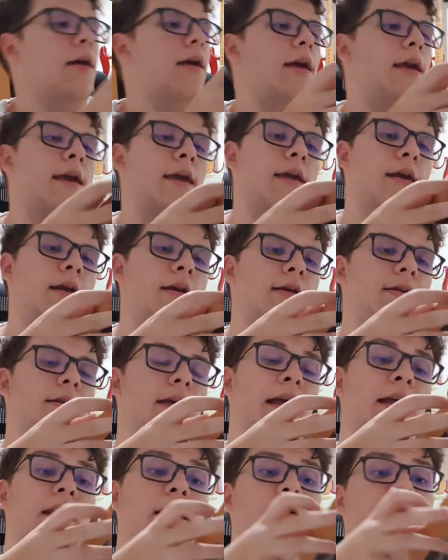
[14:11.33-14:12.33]

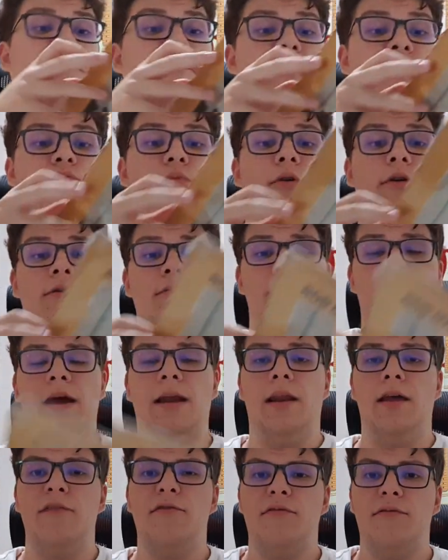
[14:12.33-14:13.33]
And I love this one. I
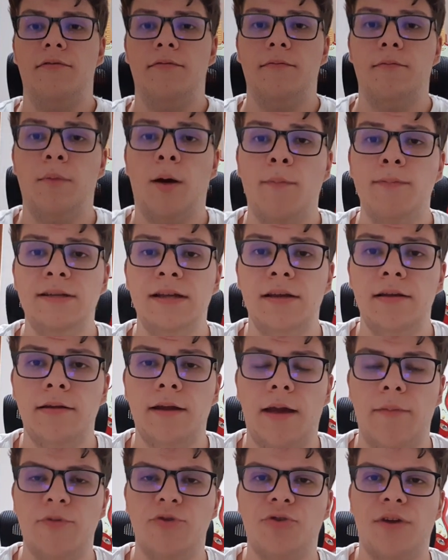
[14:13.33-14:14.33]
love Bob
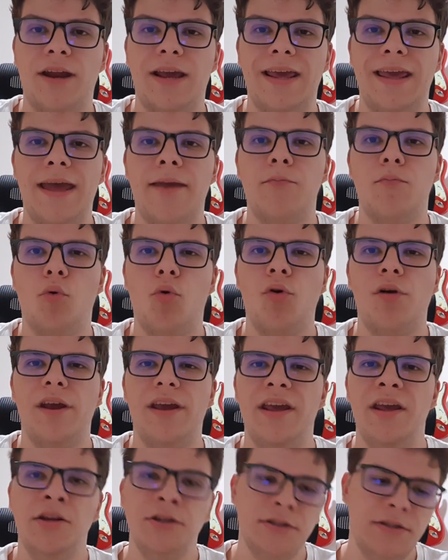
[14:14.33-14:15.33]
Dylan. I'm trying to get more
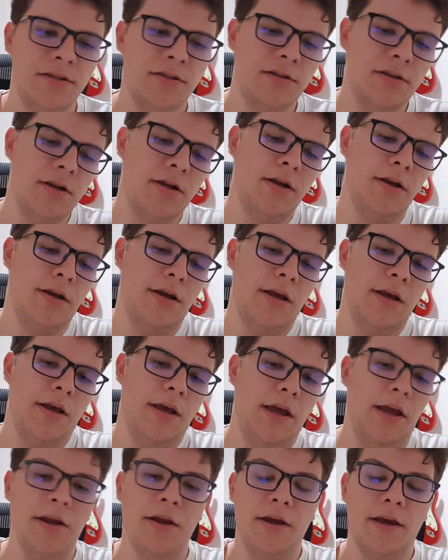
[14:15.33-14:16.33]

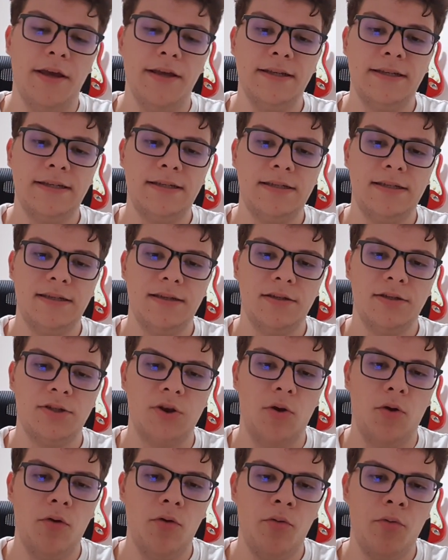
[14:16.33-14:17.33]
into his
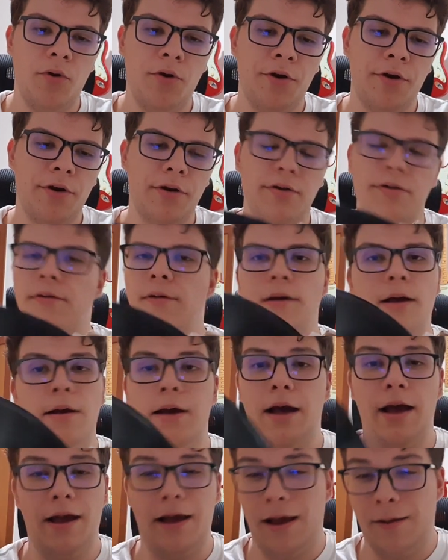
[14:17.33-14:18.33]
solo work.
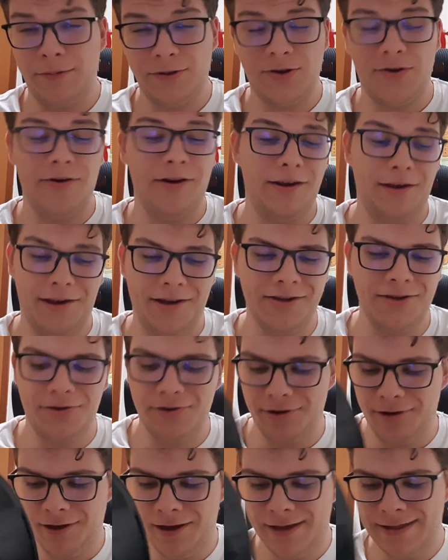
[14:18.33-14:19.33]
I'm sorry,
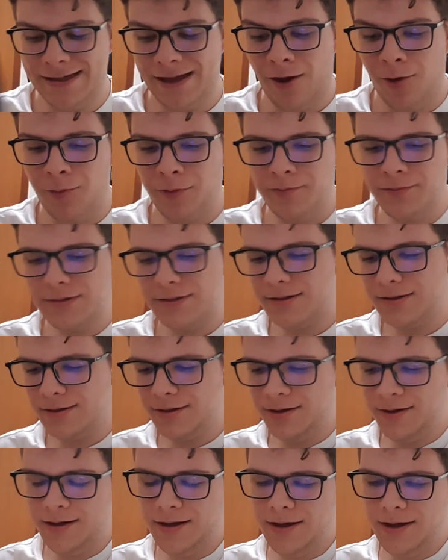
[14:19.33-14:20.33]
into his albums.
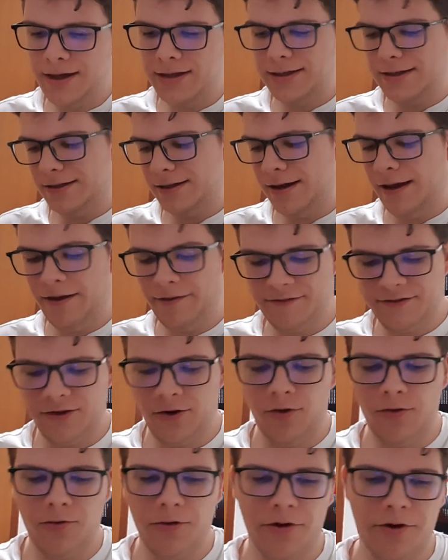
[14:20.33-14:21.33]
He doesn't have
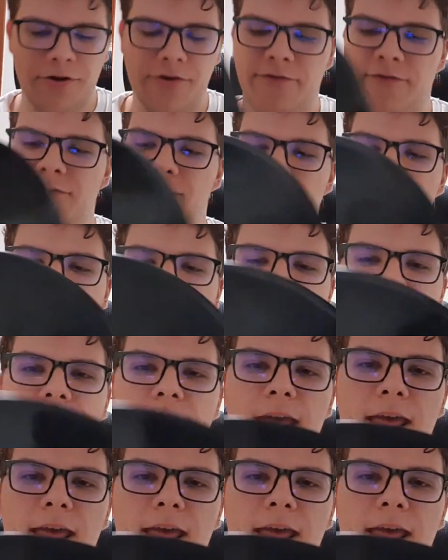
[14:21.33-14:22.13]
solo work, of course.